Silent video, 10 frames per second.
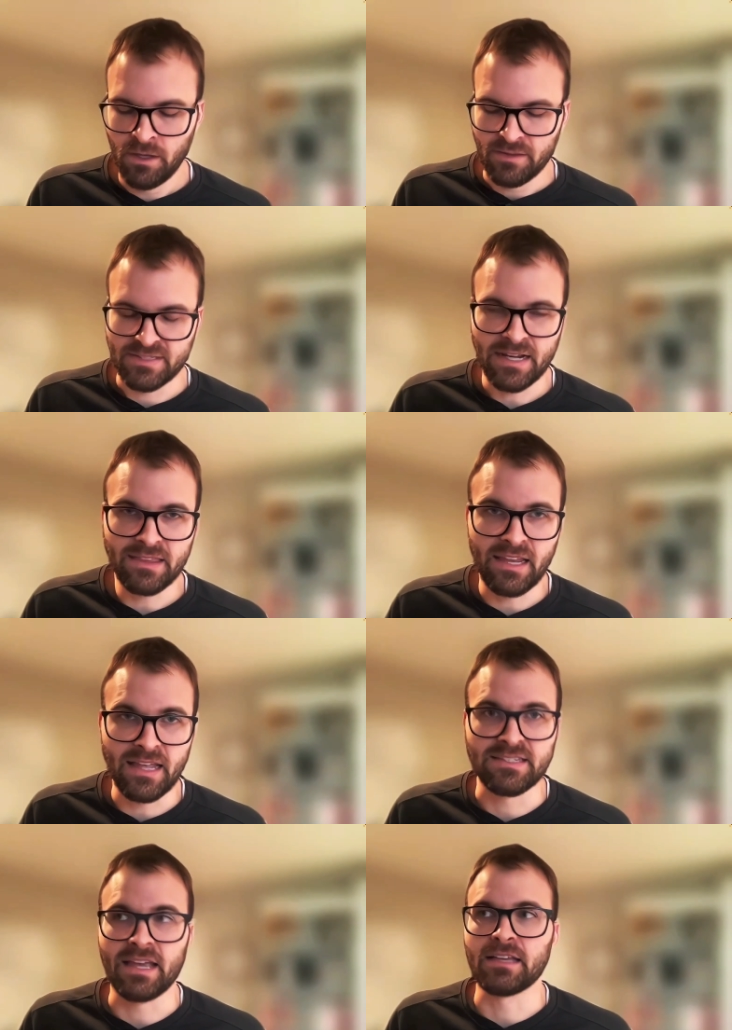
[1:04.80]
The second thing
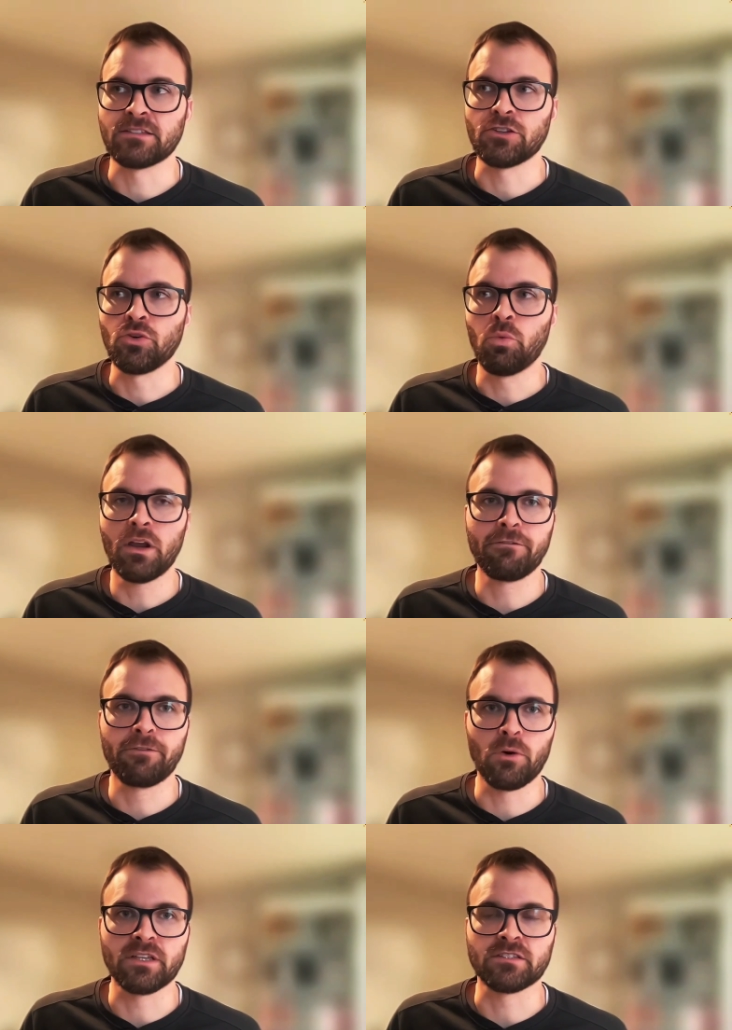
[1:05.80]
I'd say is you want to
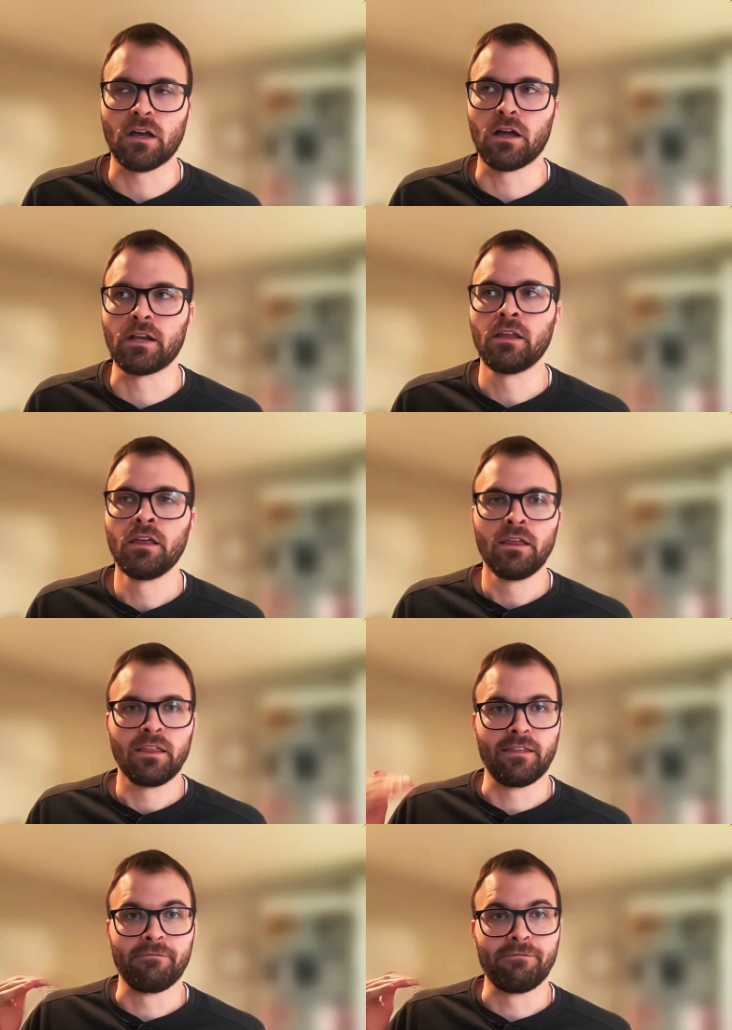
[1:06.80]
focus on
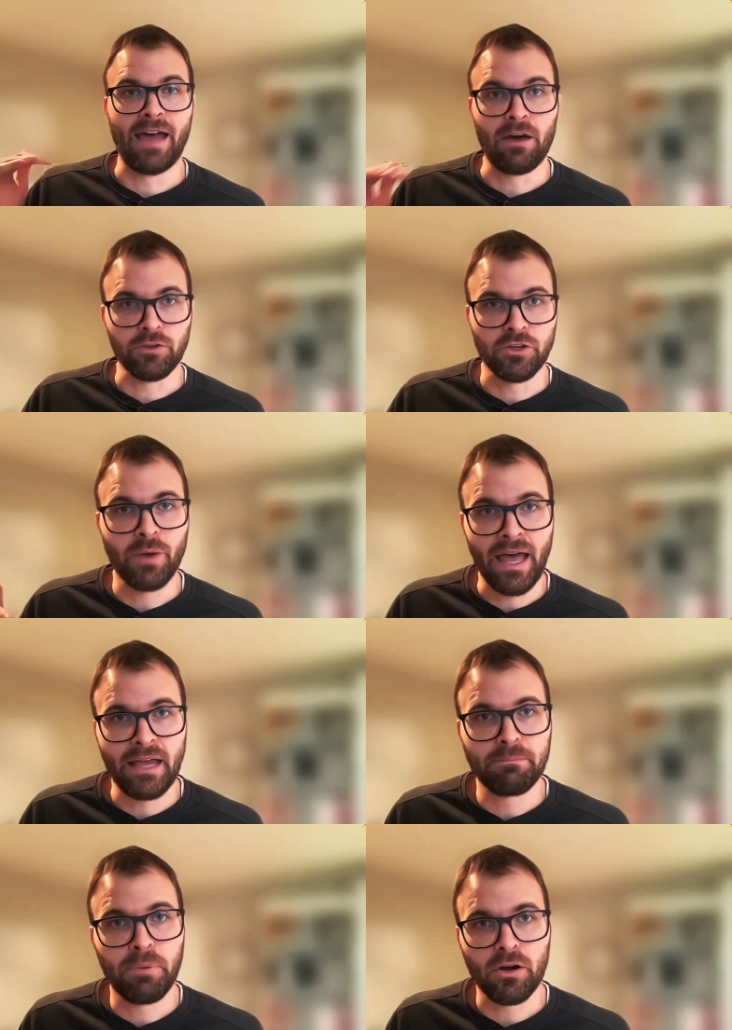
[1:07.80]
the value
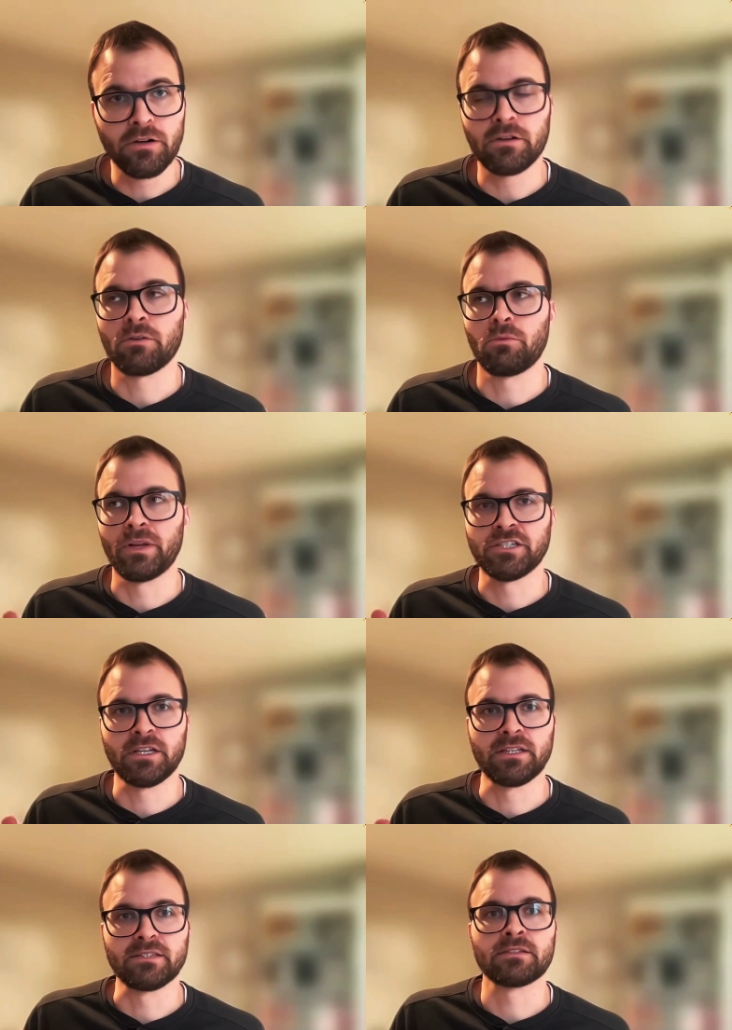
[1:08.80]
add part, which
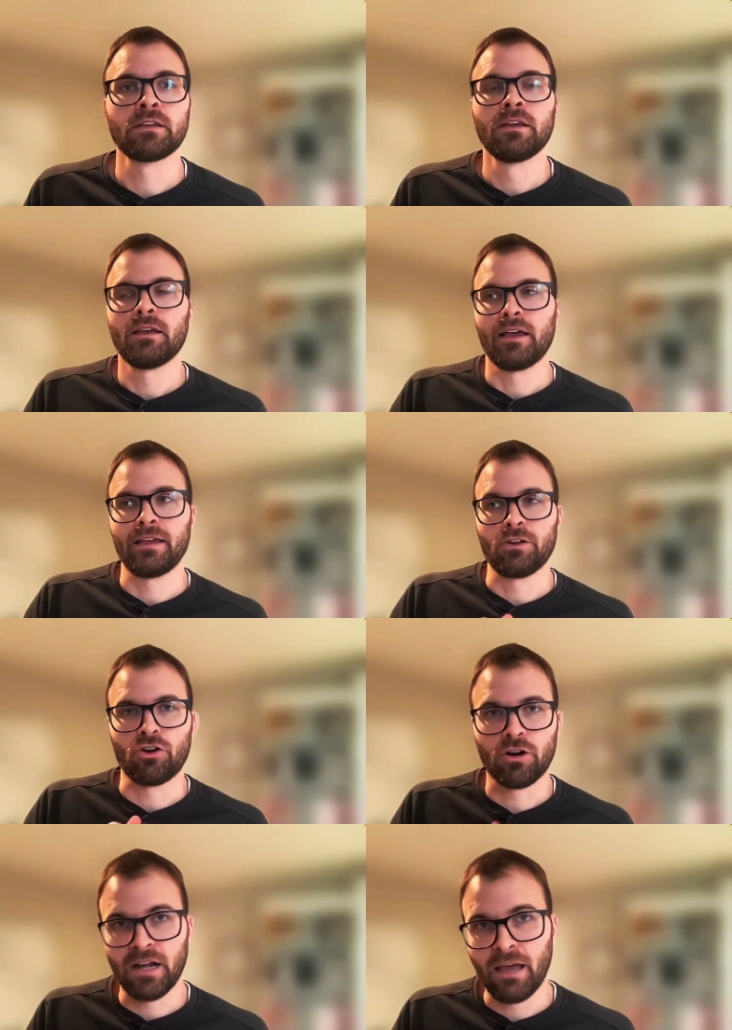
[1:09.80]
is an
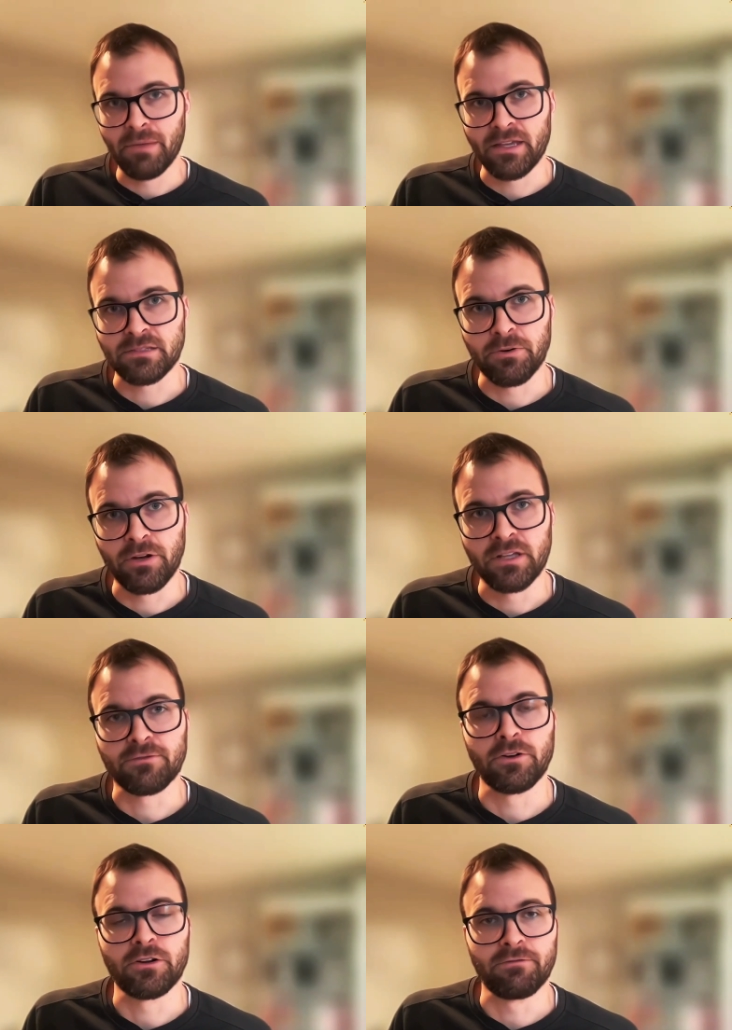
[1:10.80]
ergonomic experience
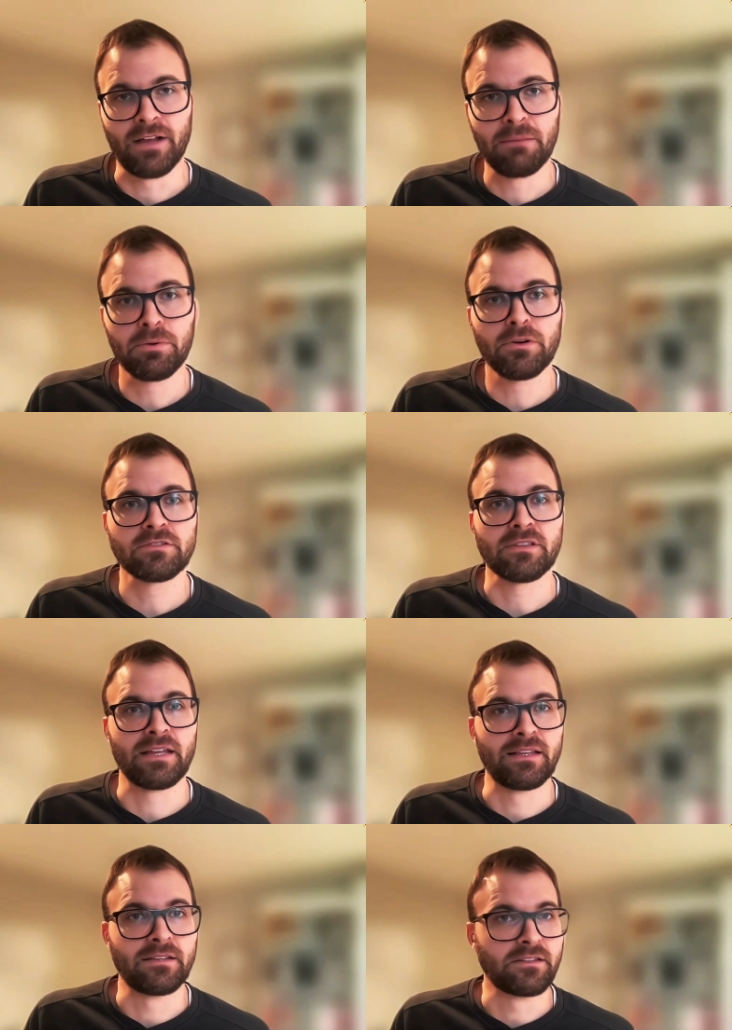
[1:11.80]
for your developers
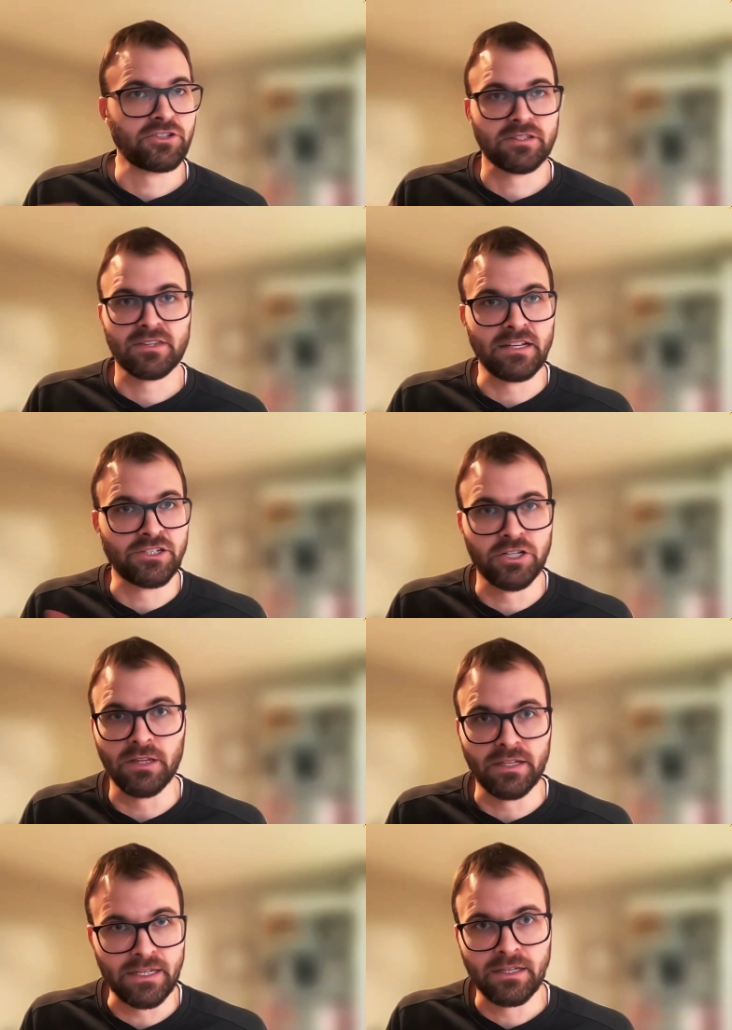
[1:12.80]
and just the
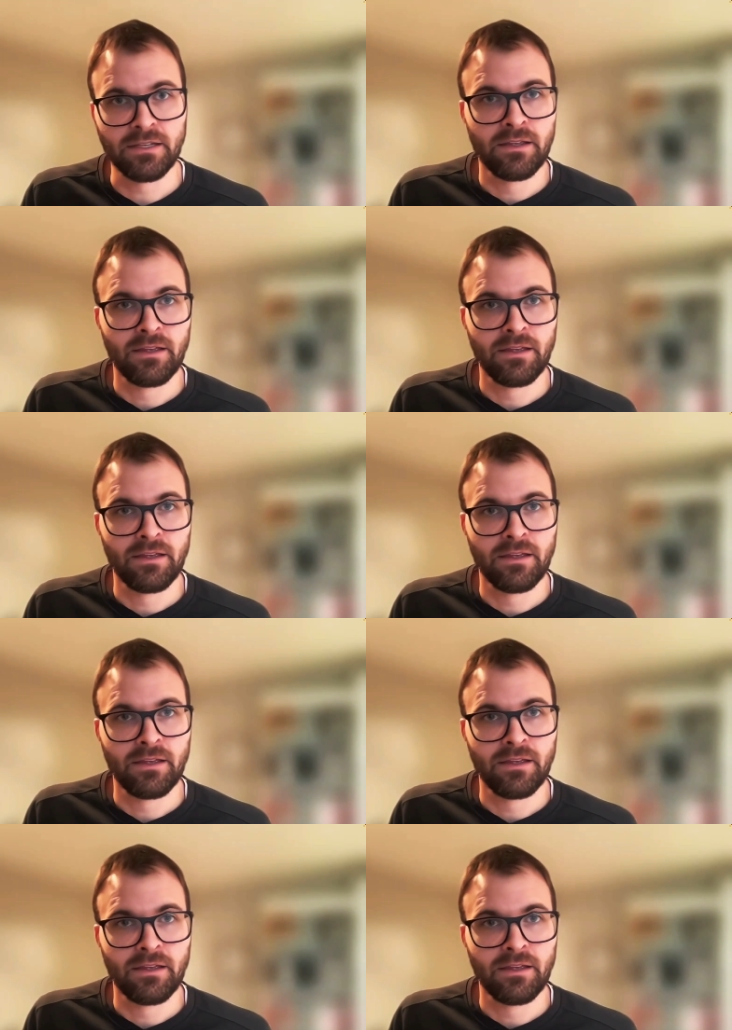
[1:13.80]
agility